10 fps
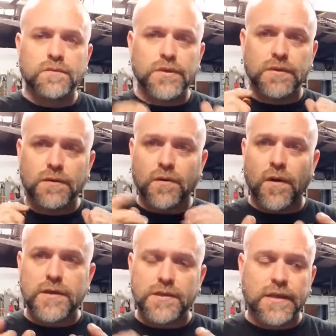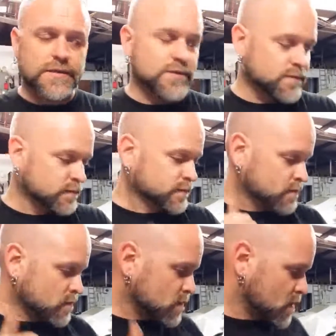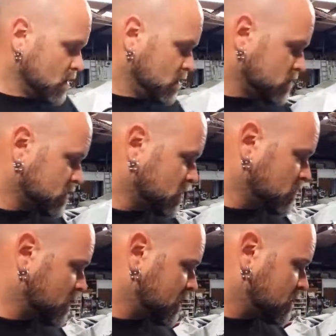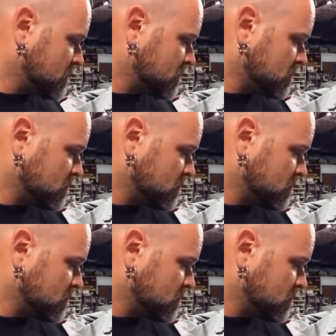But congratulations to them, and